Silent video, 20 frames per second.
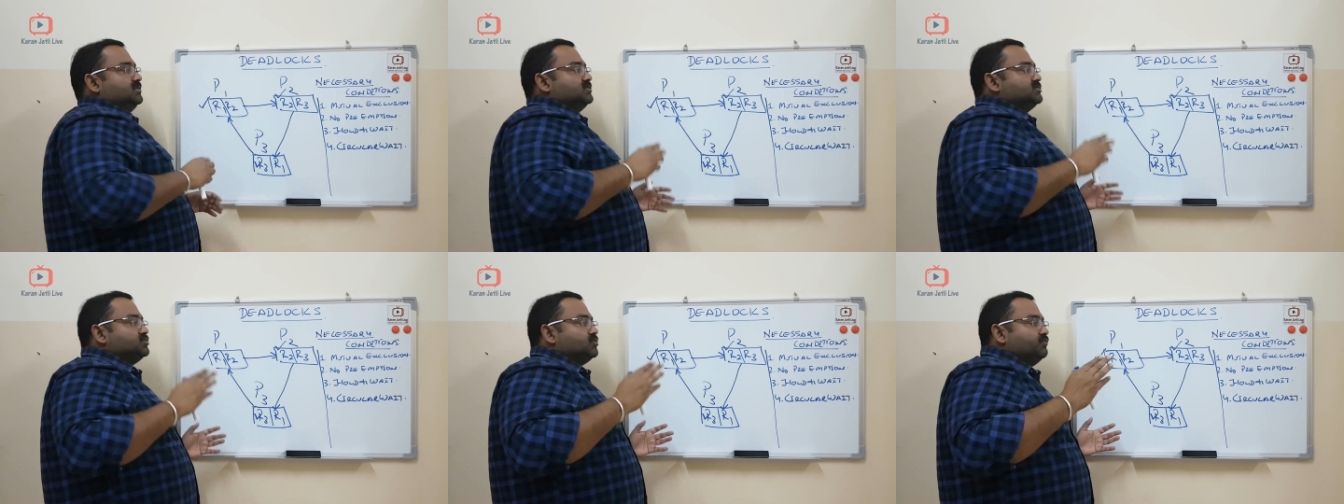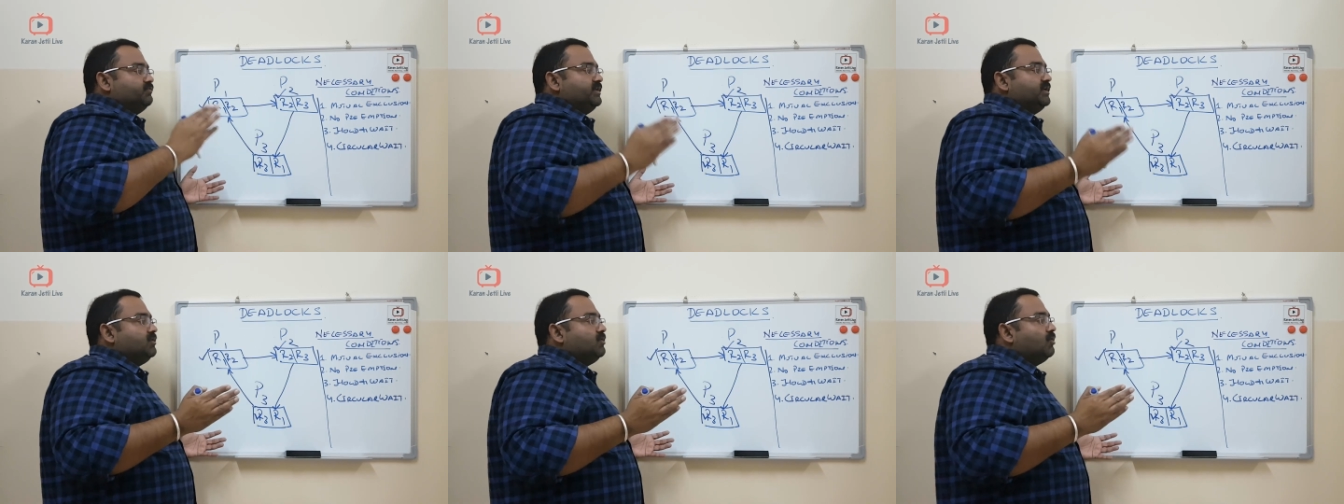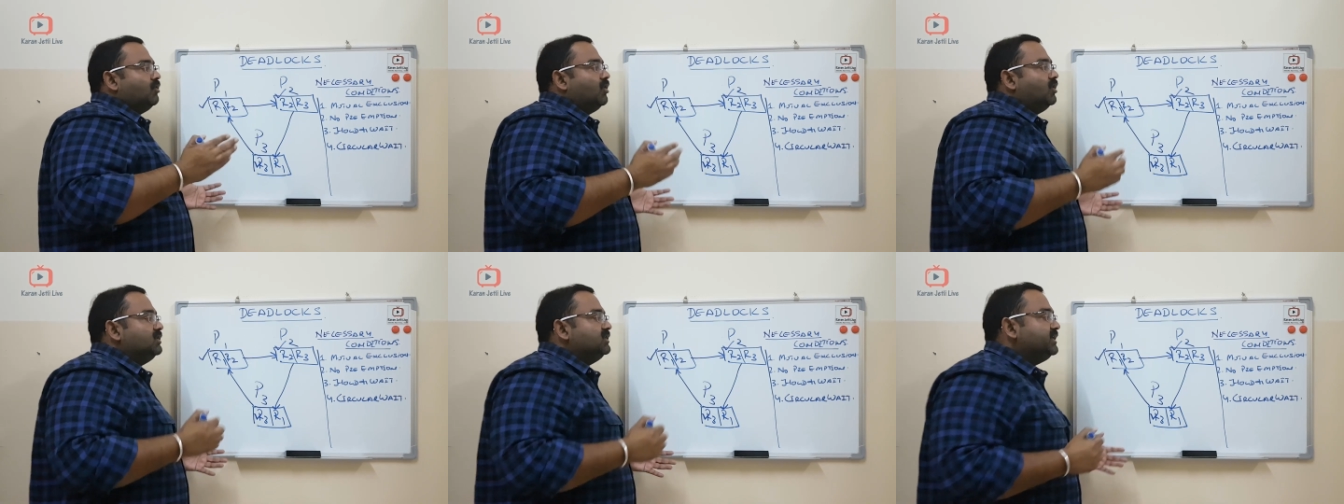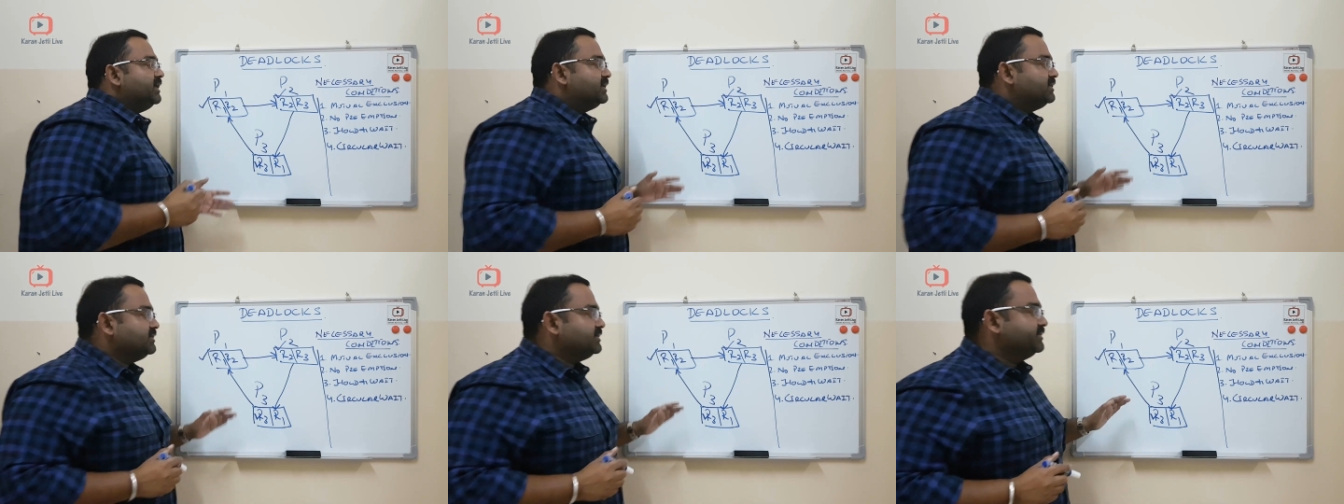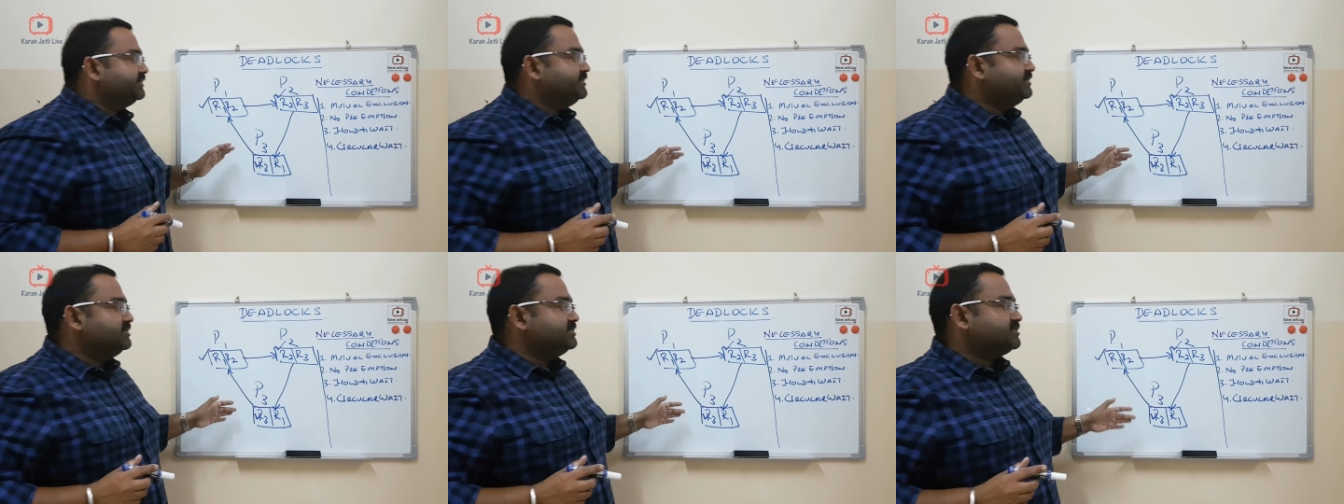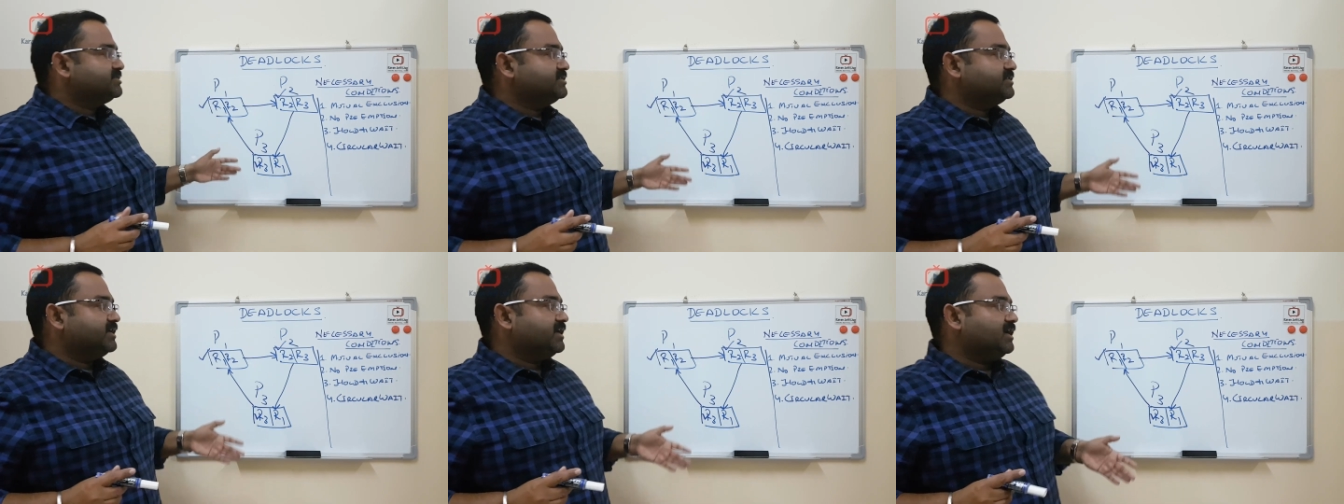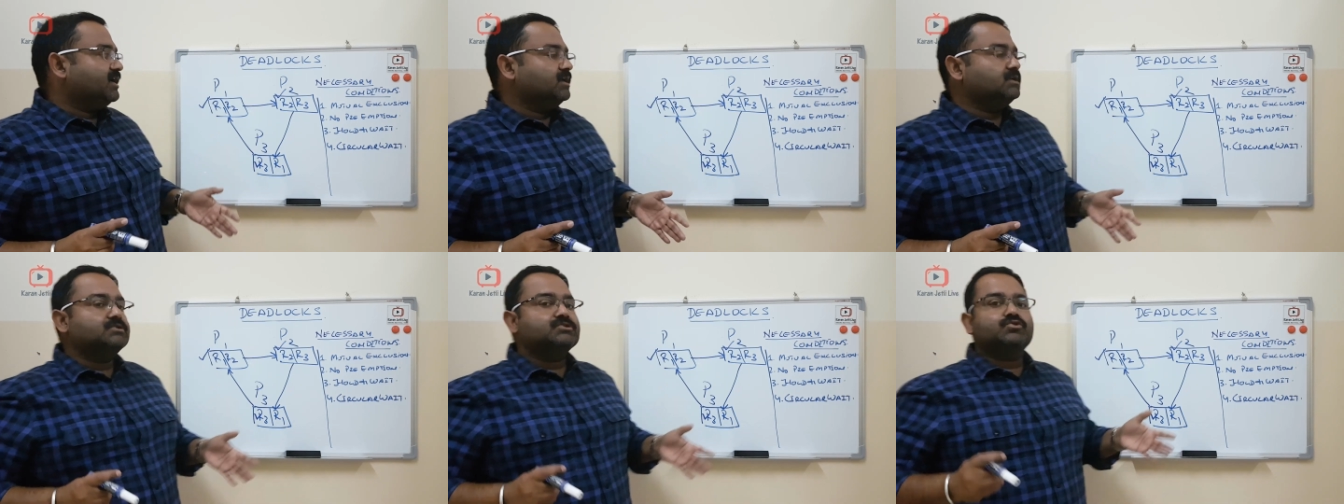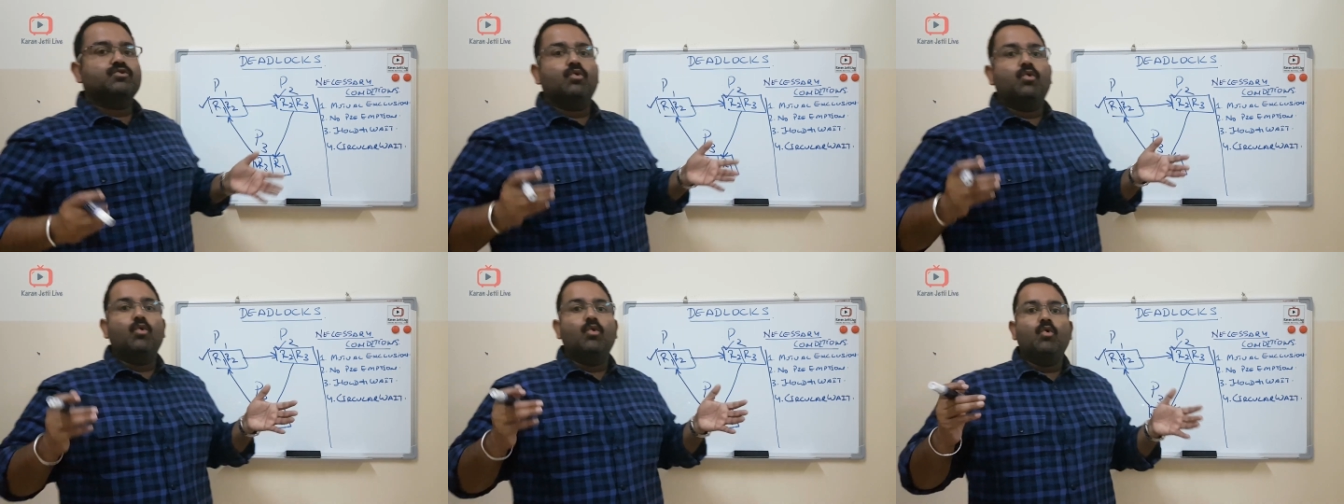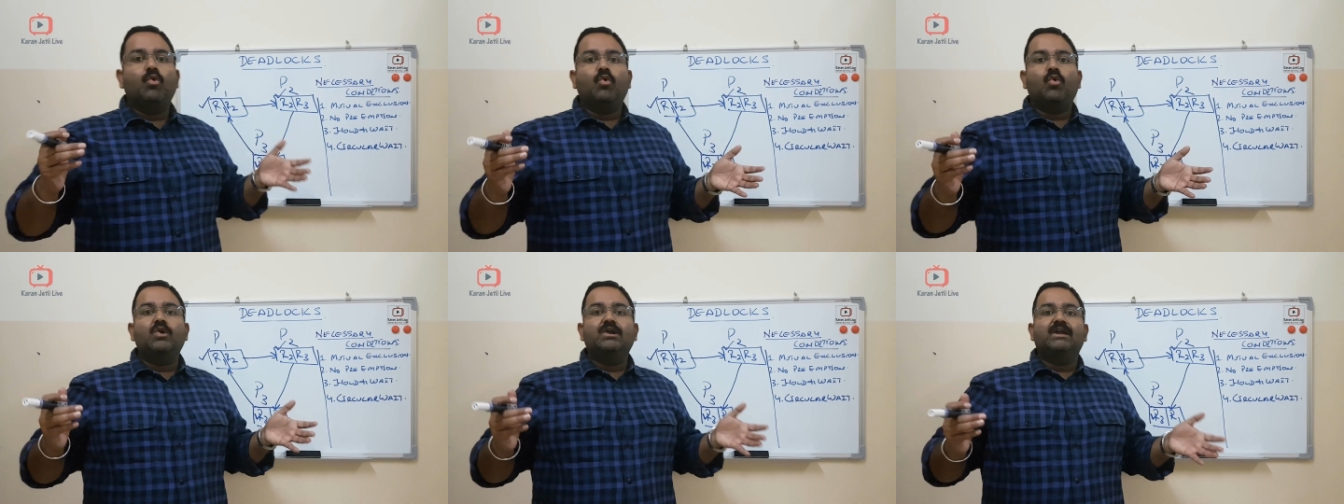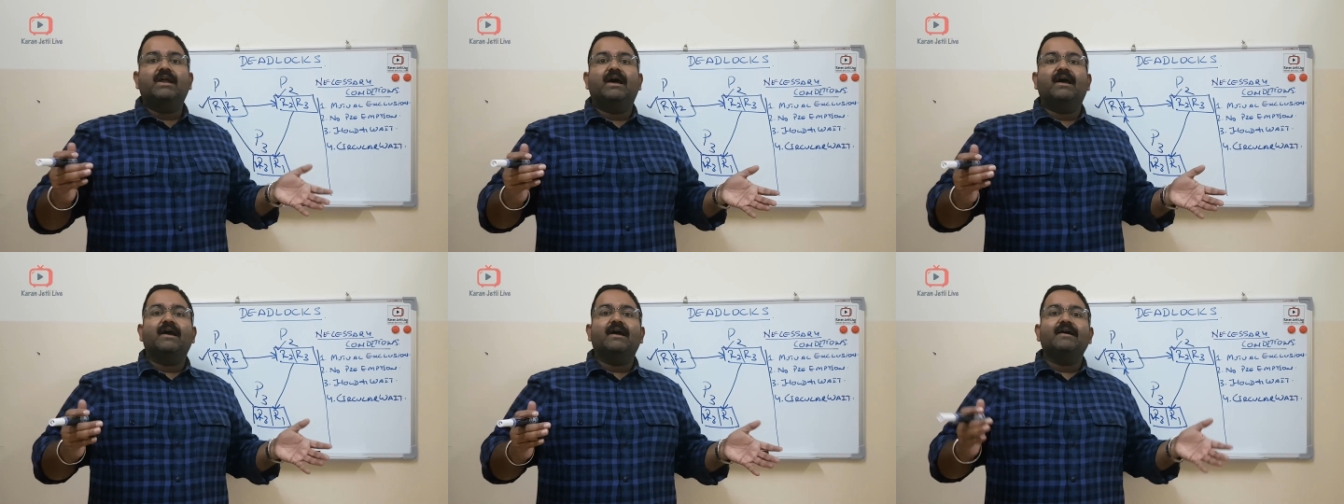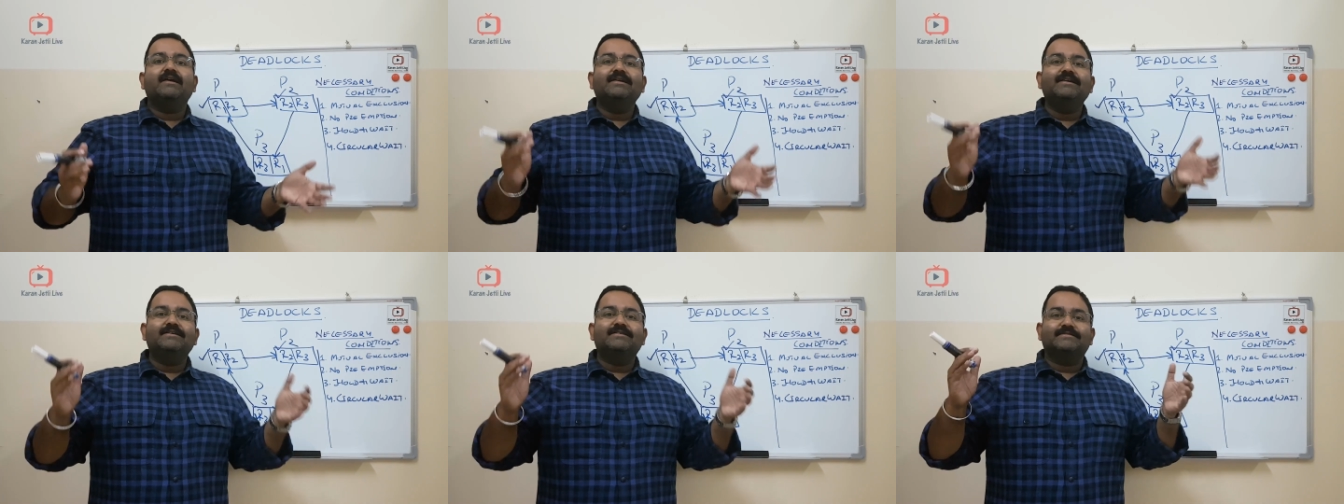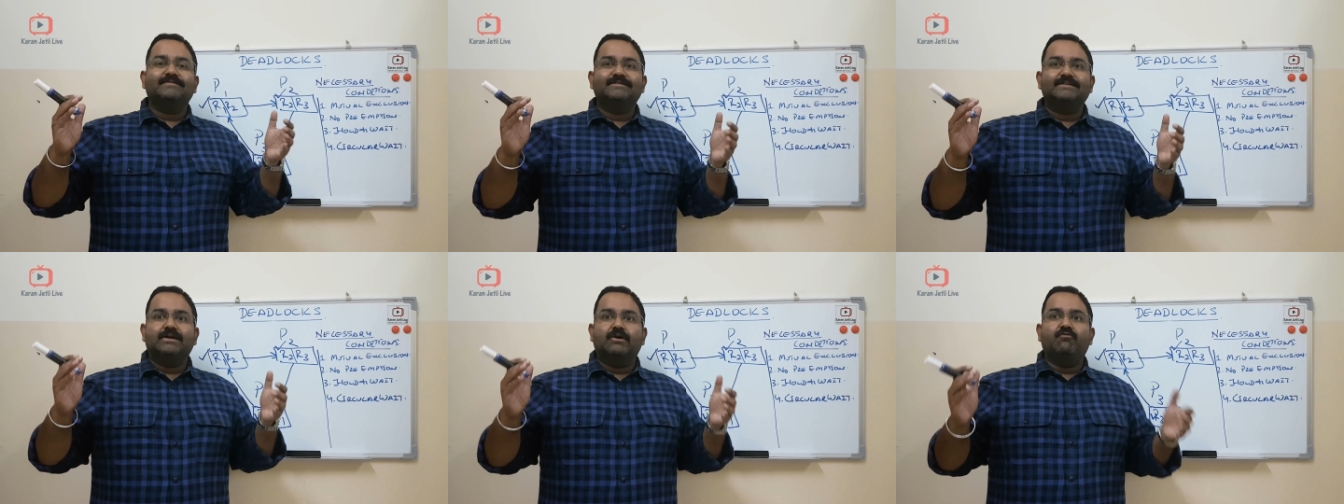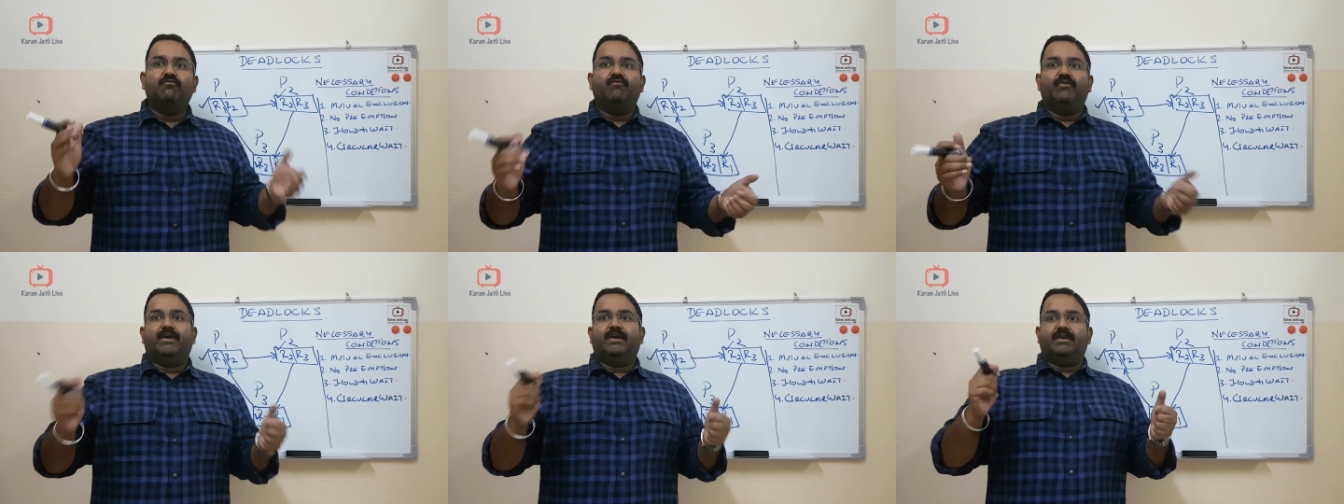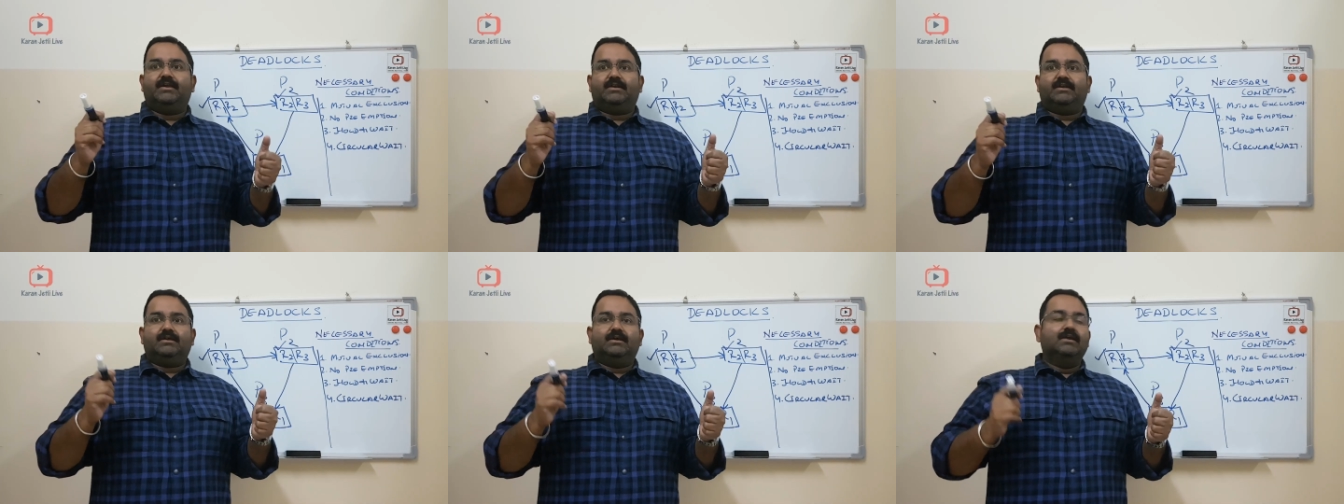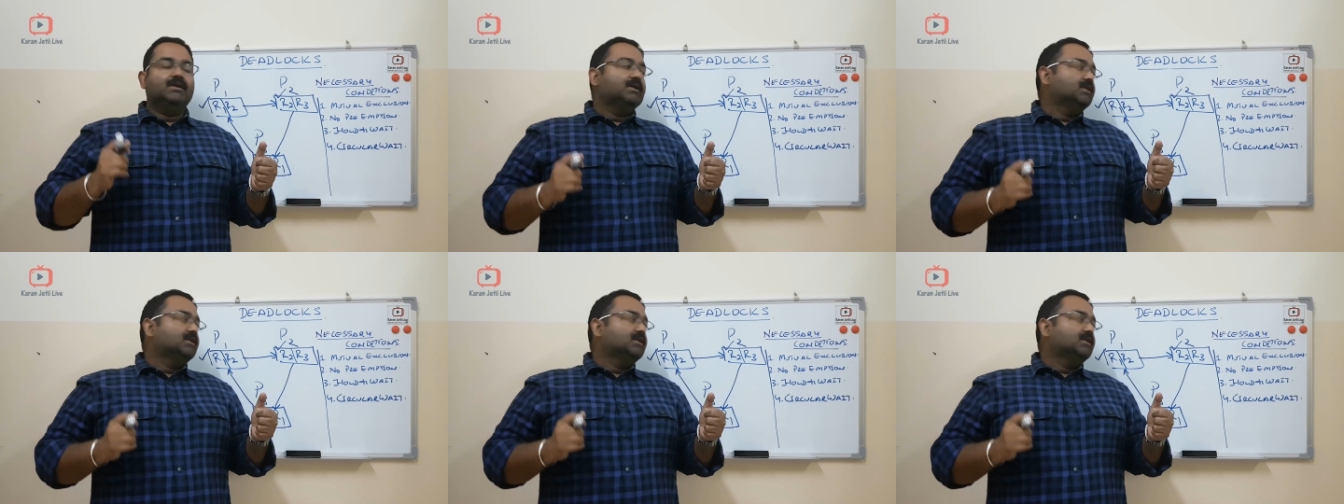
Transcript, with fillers: So we call that condition as hold and wait.